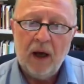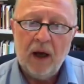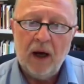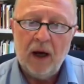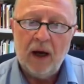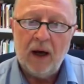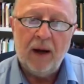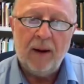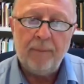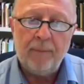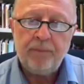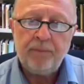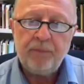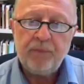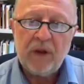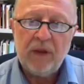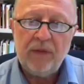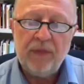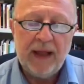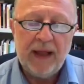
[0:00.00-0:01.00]

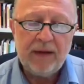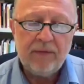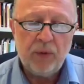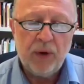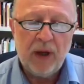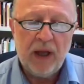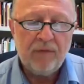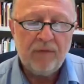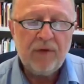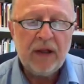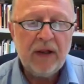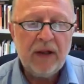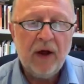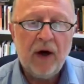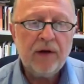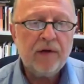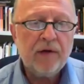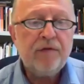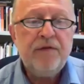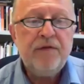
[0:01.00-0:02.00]
that we have a
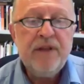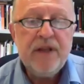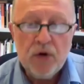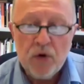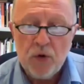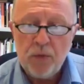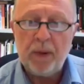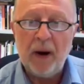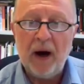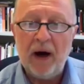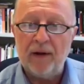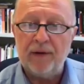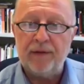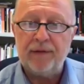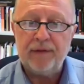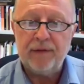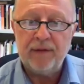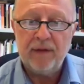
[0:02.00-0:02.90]
lot of new paths.